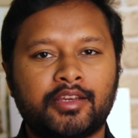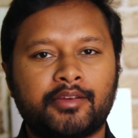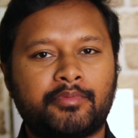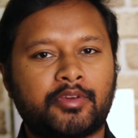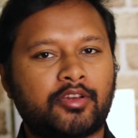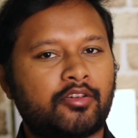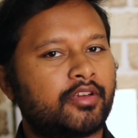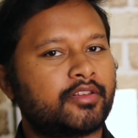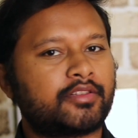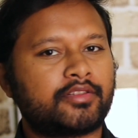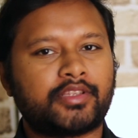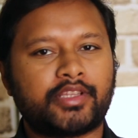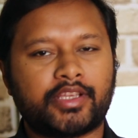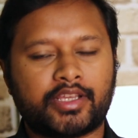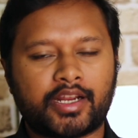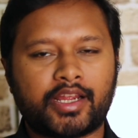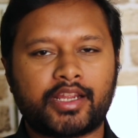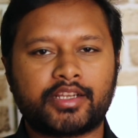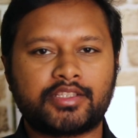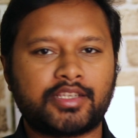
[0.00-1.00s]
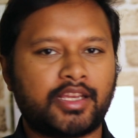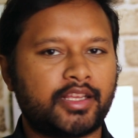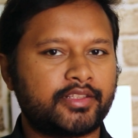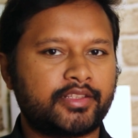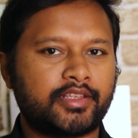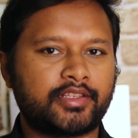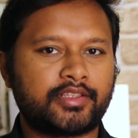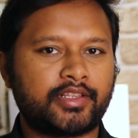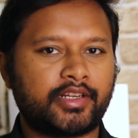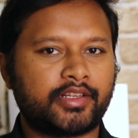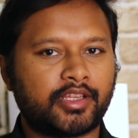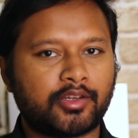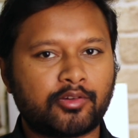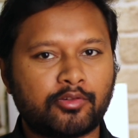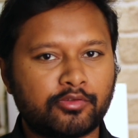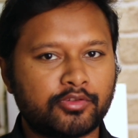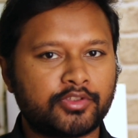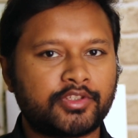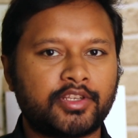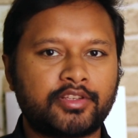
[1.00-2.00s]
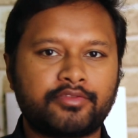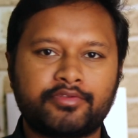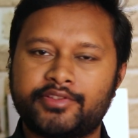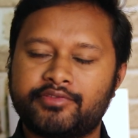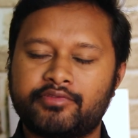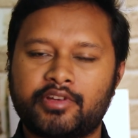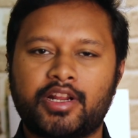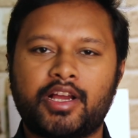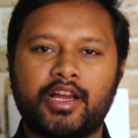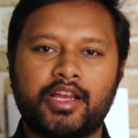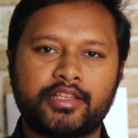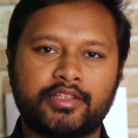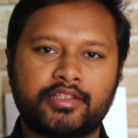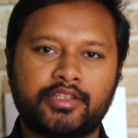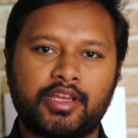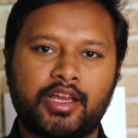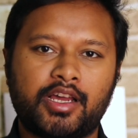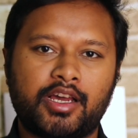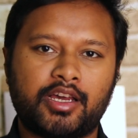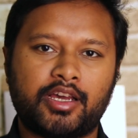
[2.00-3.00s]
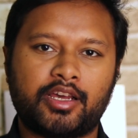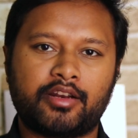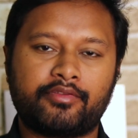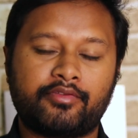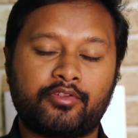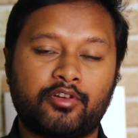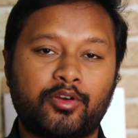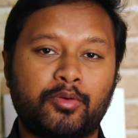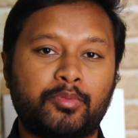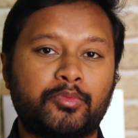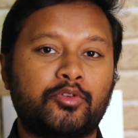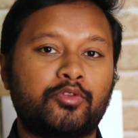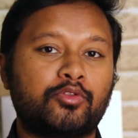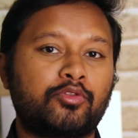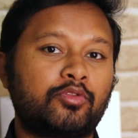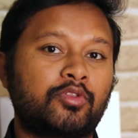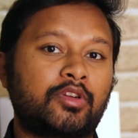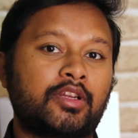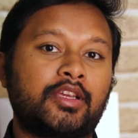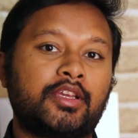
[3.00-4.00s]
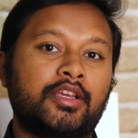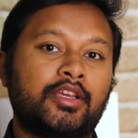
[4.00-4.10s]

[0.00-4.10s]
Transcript: because there are chances that the questions which were asked are from your,